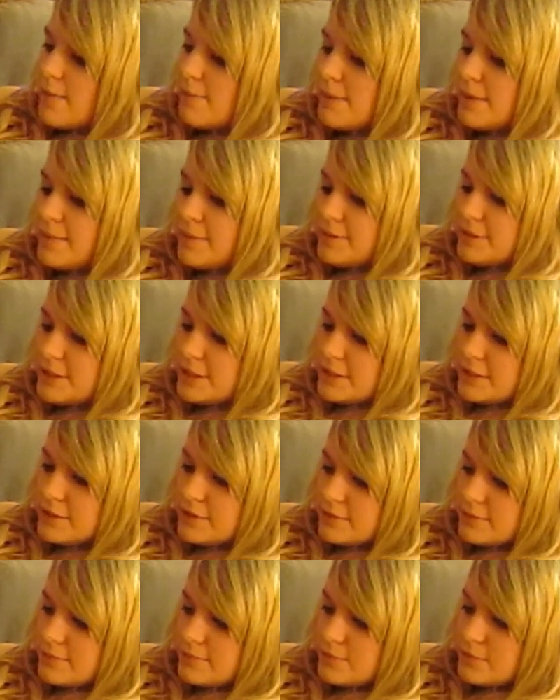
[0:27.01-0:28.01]
People
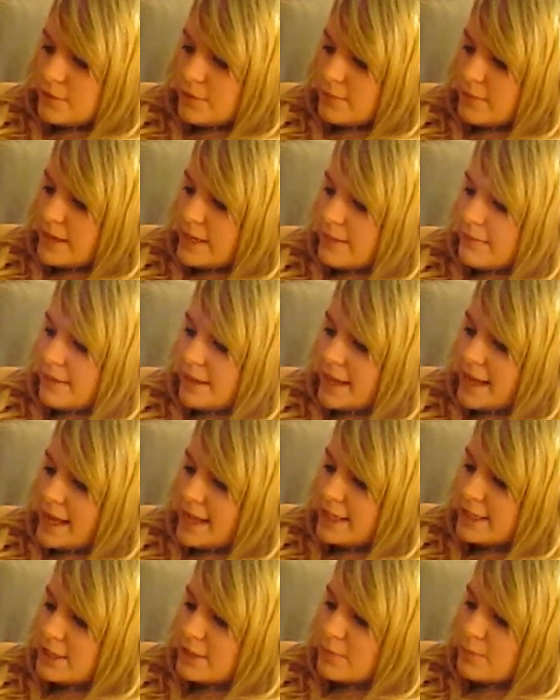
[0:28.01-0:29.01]
just don't randomly
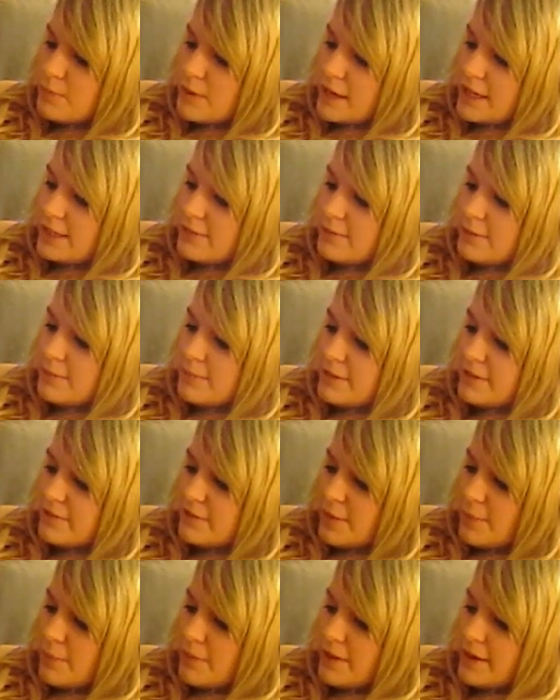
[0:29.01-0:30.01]
ask pregnant women if
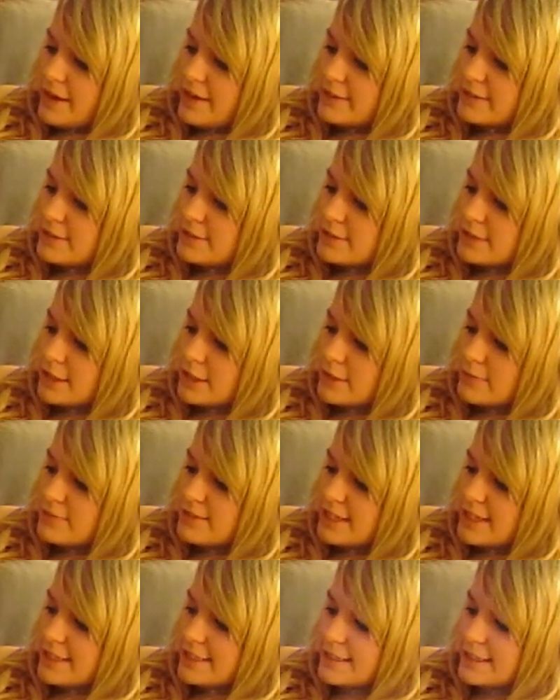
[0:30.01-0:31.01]
they plan on
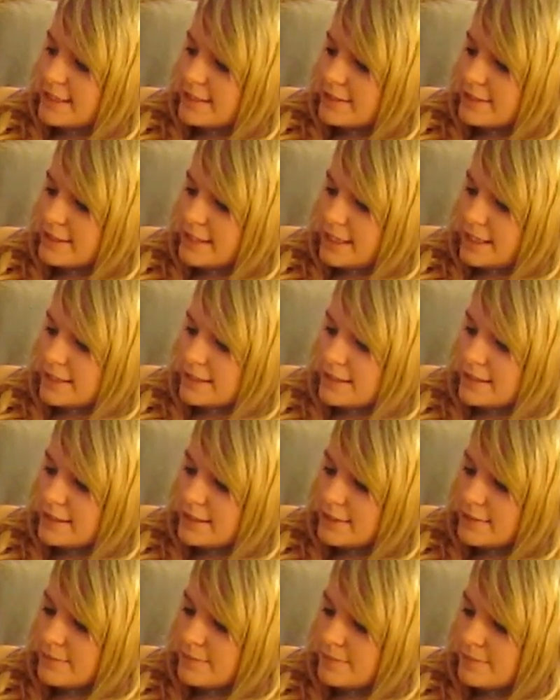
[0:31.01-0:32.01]
circumcising their
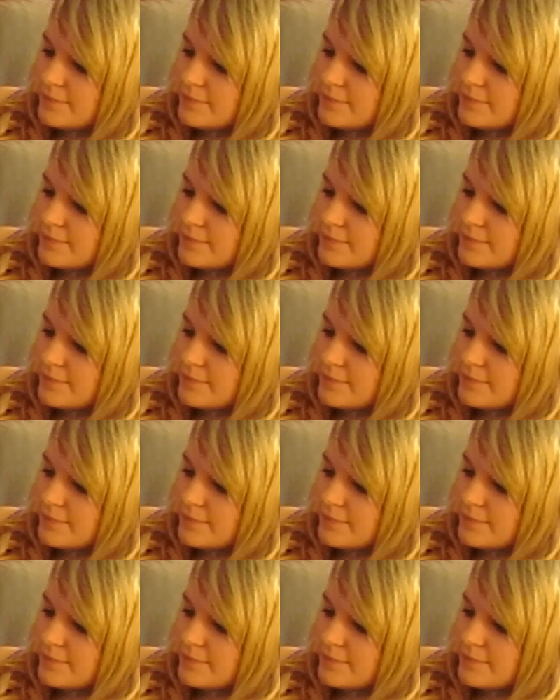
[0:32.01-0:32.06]
sons.